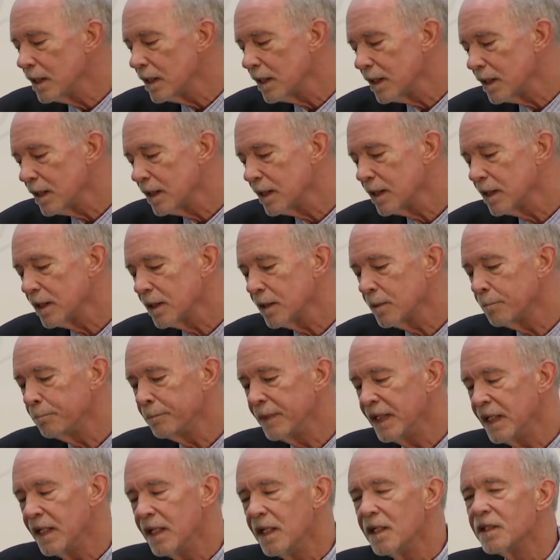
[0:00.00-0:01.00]

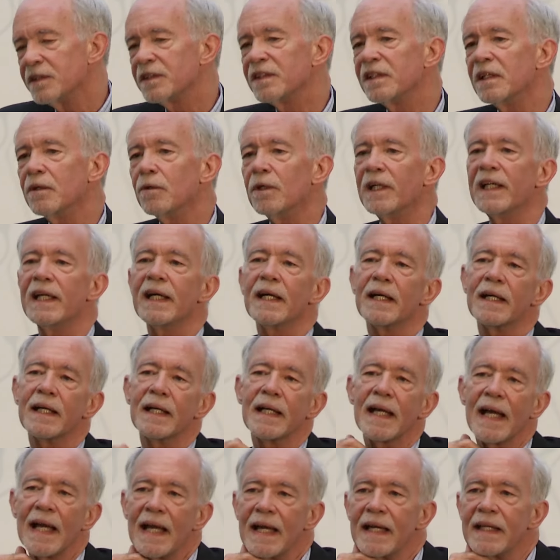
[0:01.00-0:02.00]
Um,
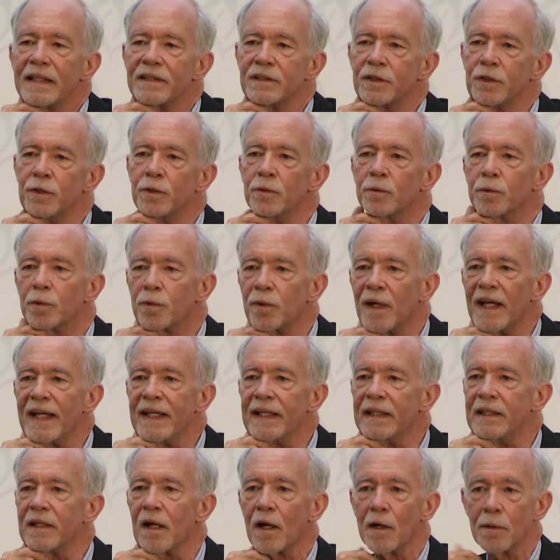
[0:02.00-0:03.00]
Syria and
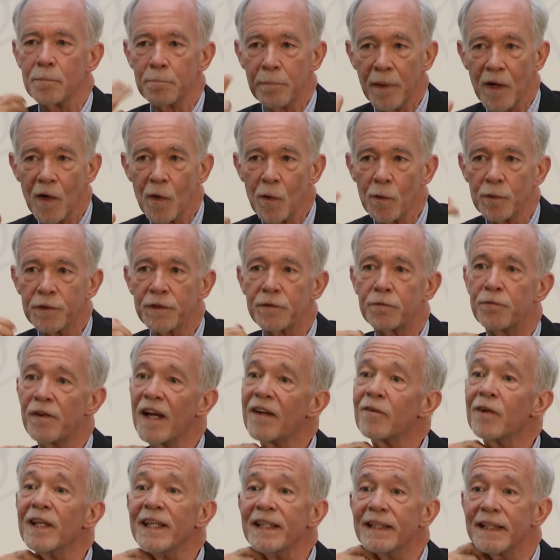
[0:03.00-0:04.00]
Ukraine are both
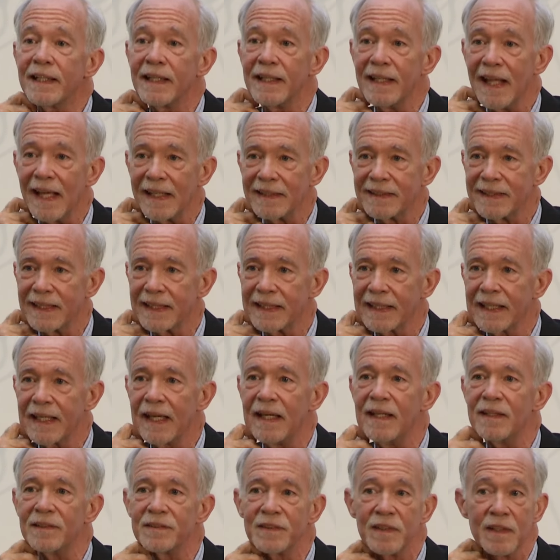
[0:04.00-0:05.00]
very kinetic
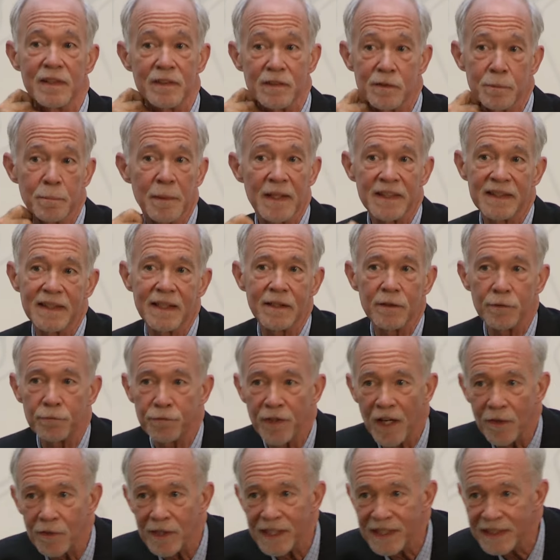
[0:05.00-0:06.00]
cases, but they're
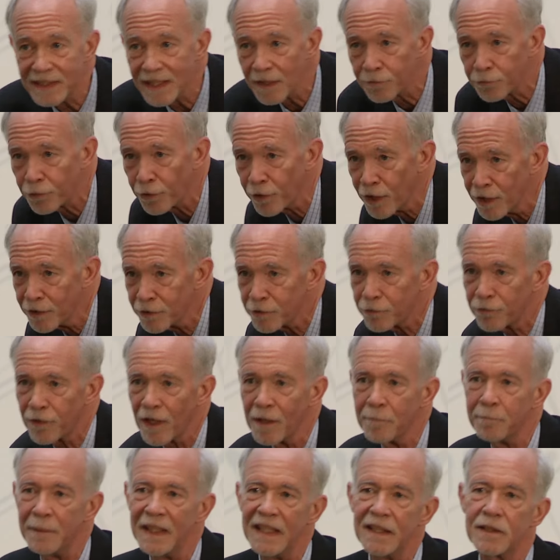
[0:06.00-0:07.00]
very different
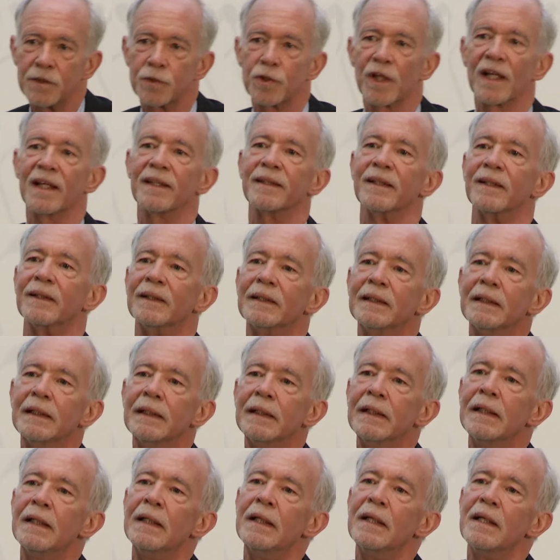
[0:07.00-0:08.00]
from each other.
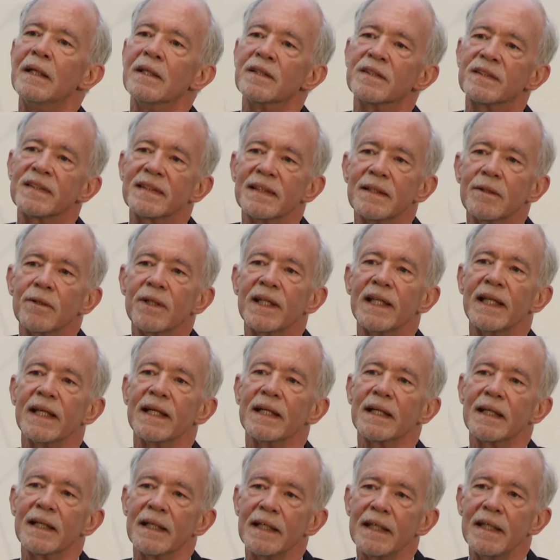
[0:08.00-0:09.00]

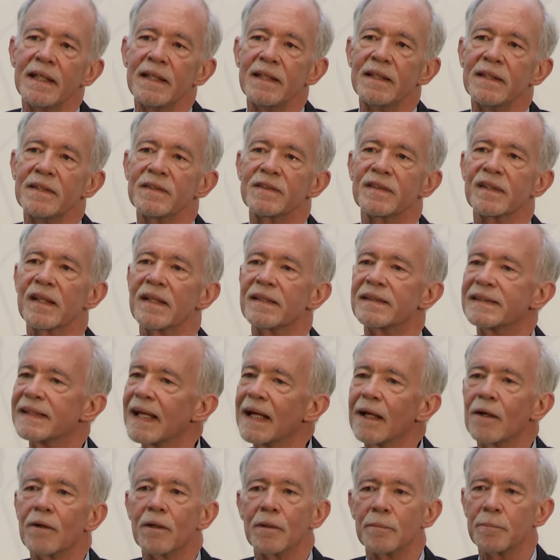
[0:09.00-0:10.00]
Syria is a
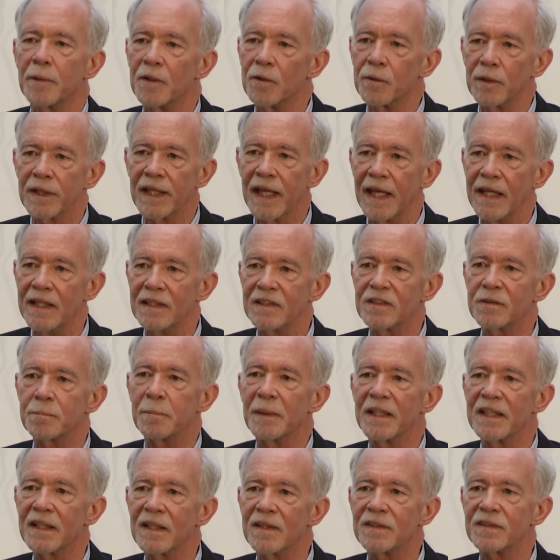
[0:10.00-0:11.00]
terrible case
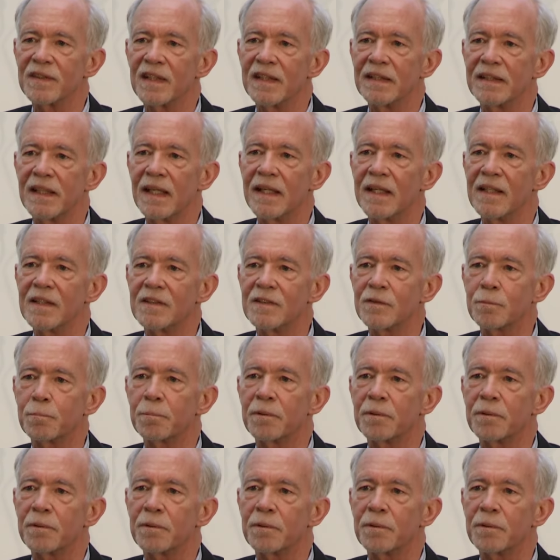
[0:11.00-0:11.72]
because it has